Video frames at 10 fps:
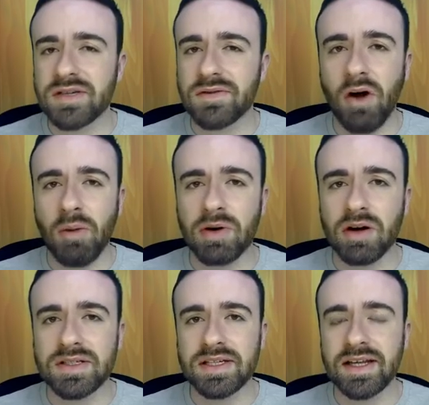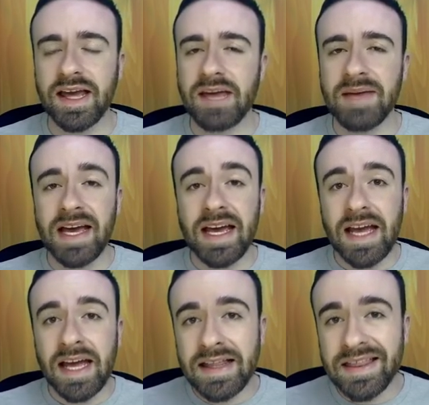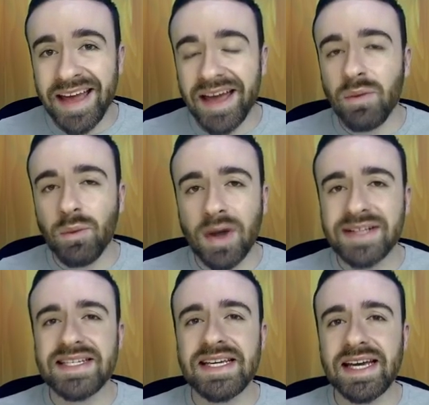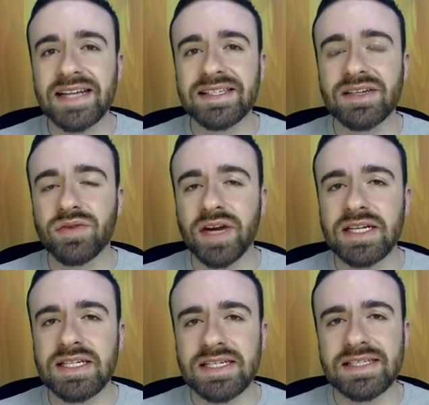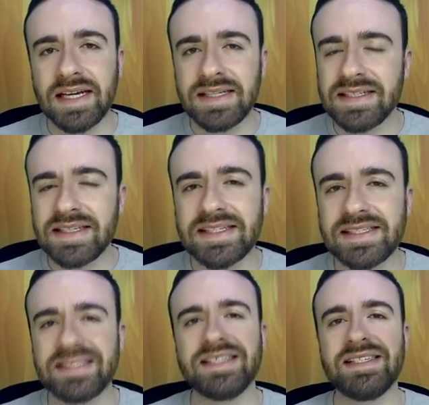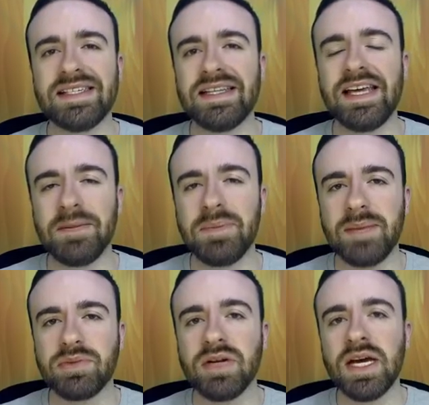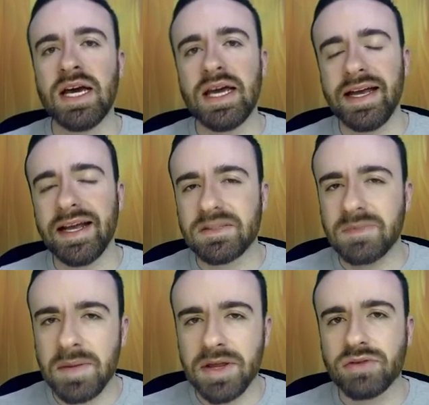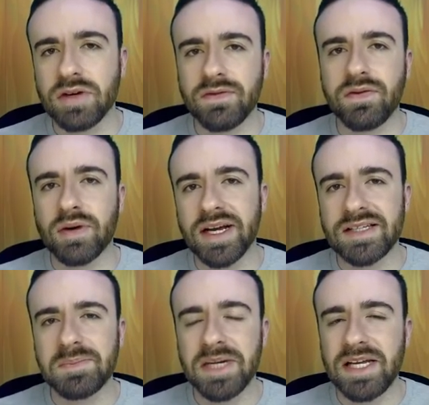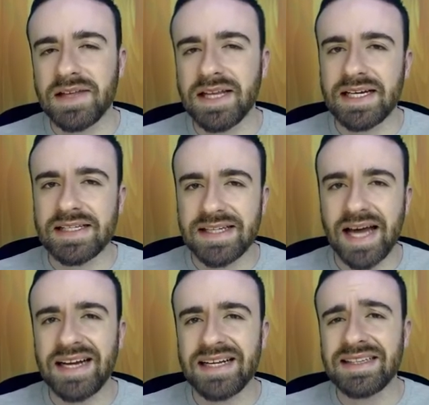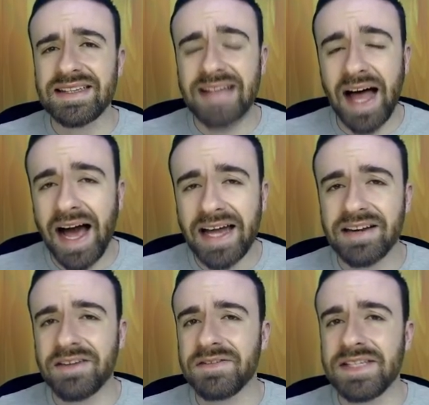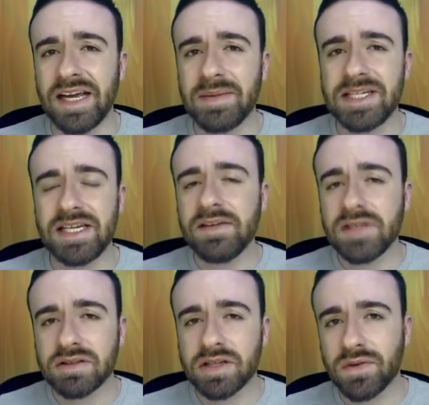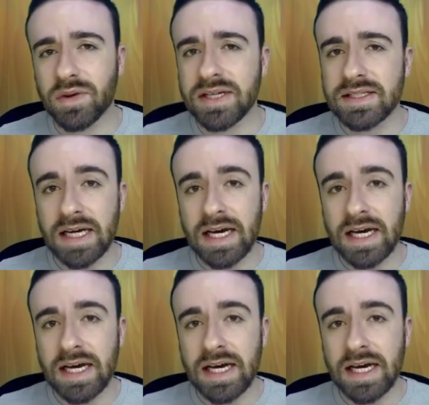of all brawlers in the game, and then once he gets in range, he just doesn't consistently hit people. He gets maybe 3 or 4 hits, but even then, it's not a lot of damage. Even 3 or 4 hits